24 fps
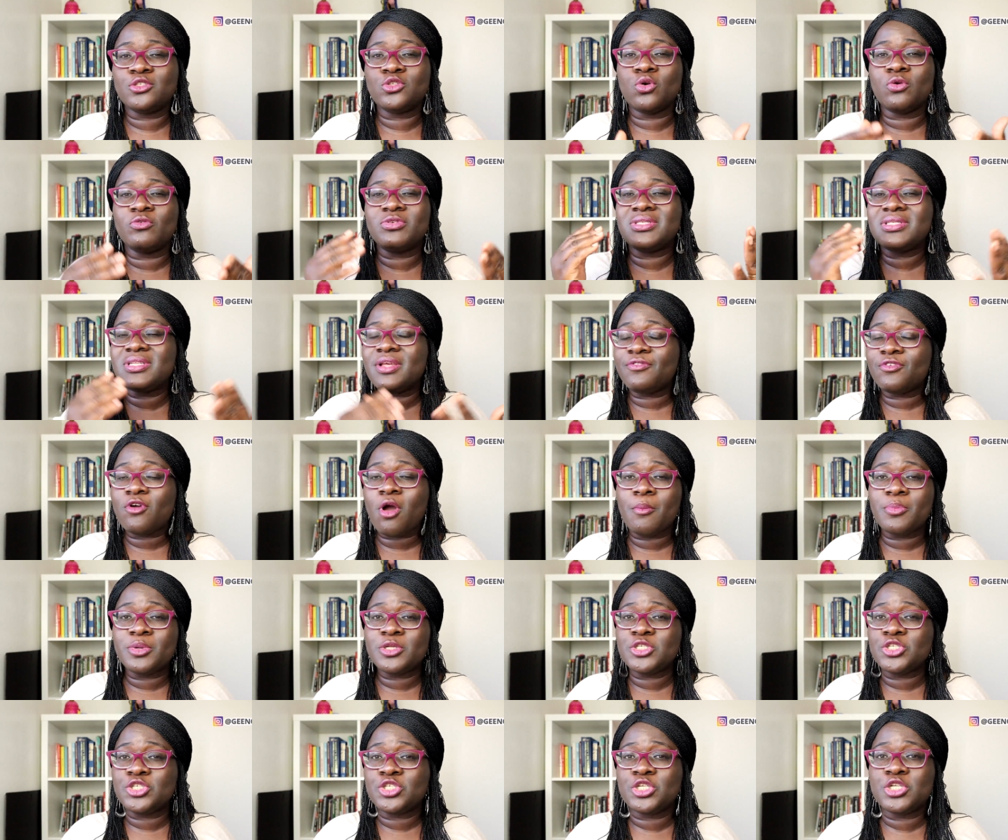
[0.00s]
So stiff
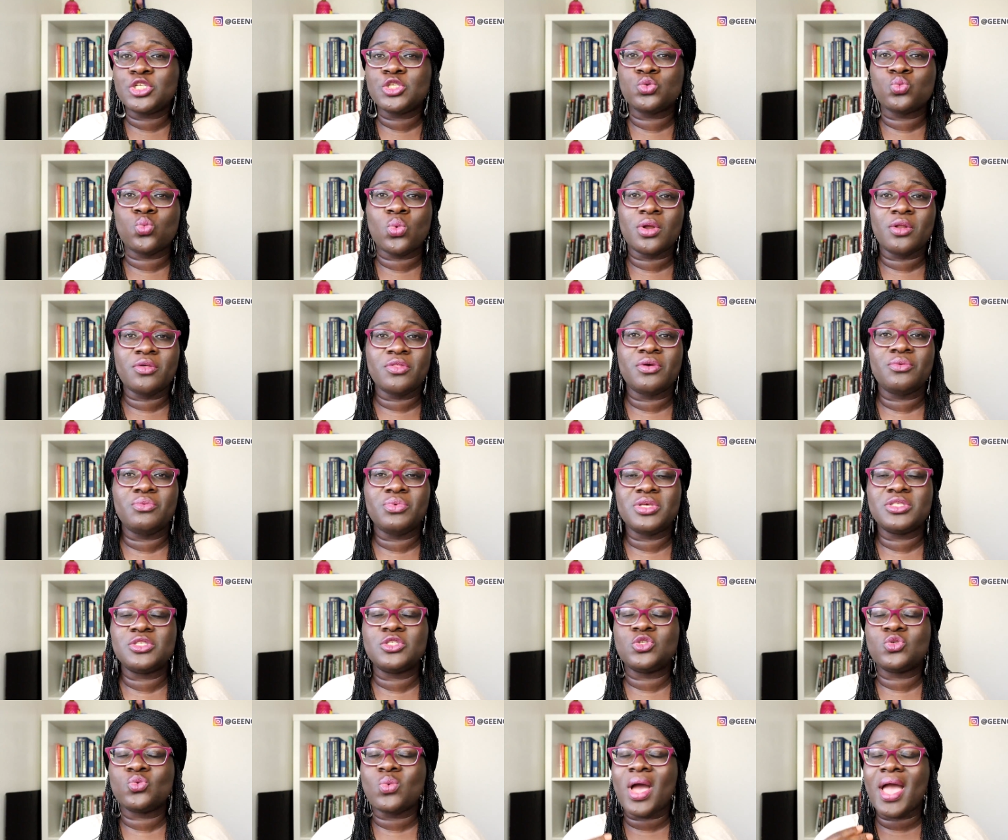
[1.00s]
competition is one of the
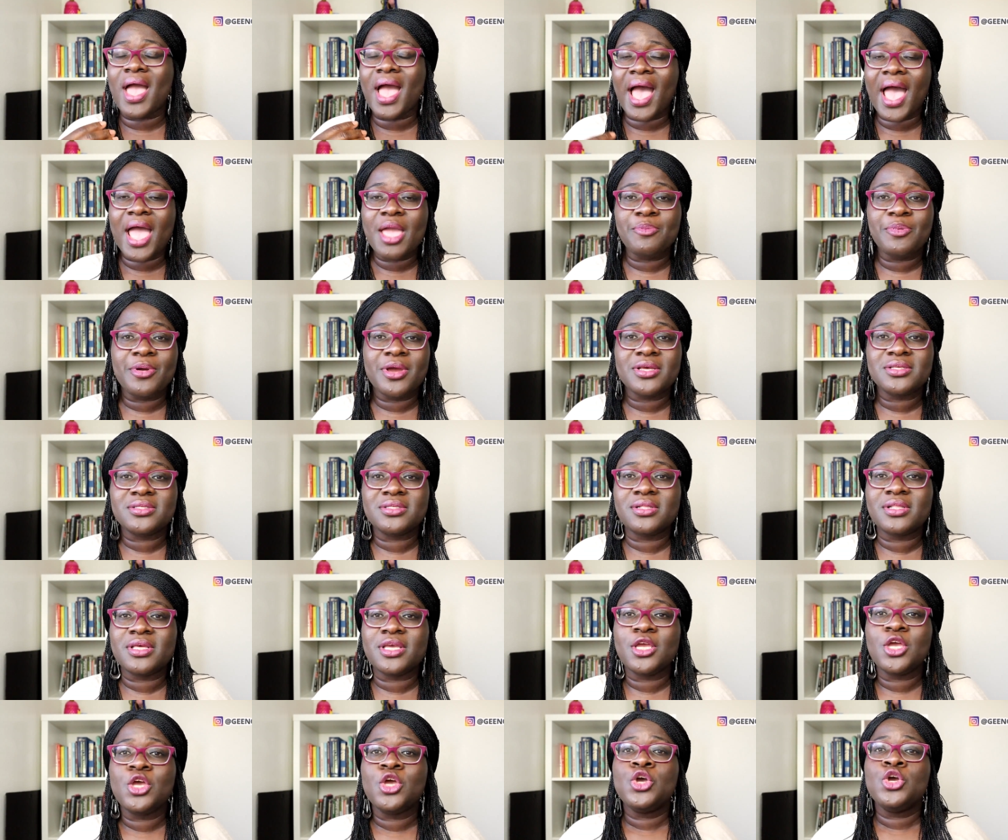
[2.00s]
reasons why I
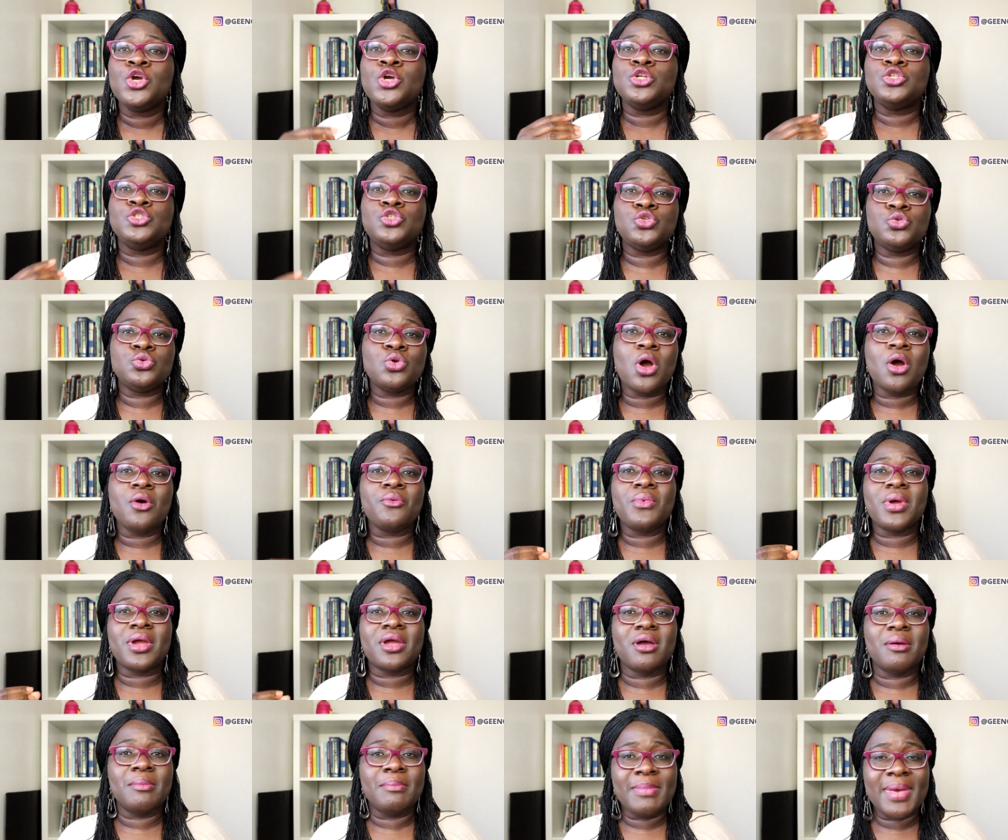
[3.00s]
personally do not
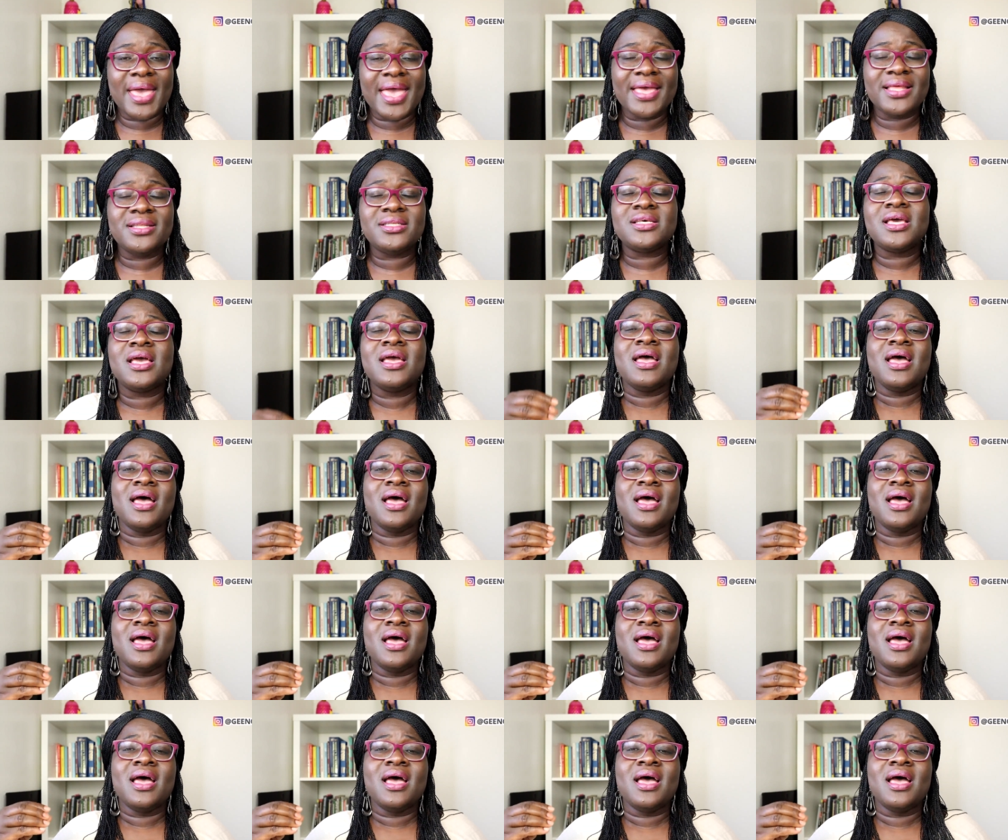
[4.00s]
recommend